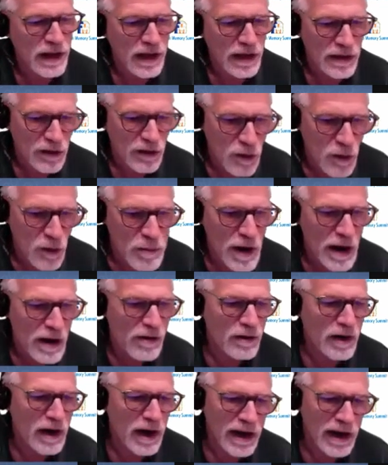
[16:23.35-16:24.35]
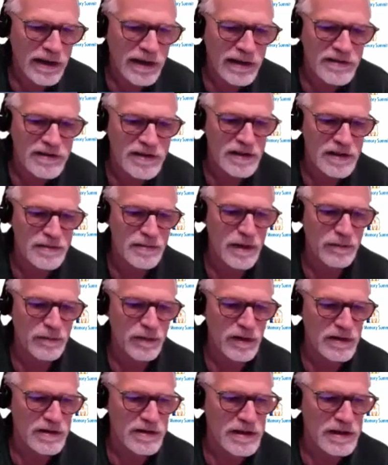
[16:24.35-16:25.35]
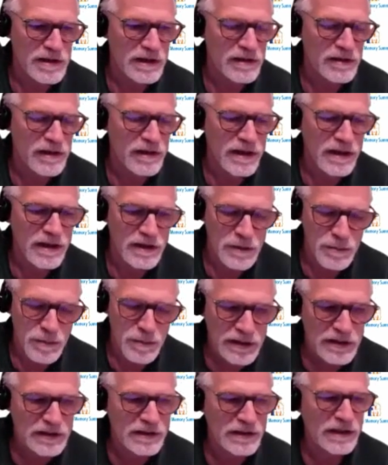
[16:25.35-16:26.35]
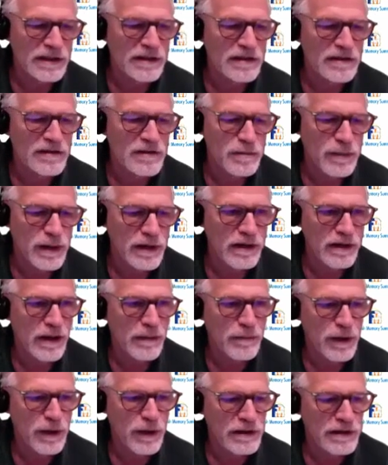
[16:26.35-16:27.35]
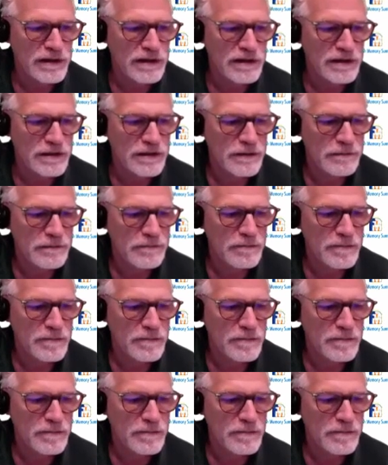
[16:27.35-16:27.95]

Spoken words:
And low power, high density memory is needed, especially in these embedded applications.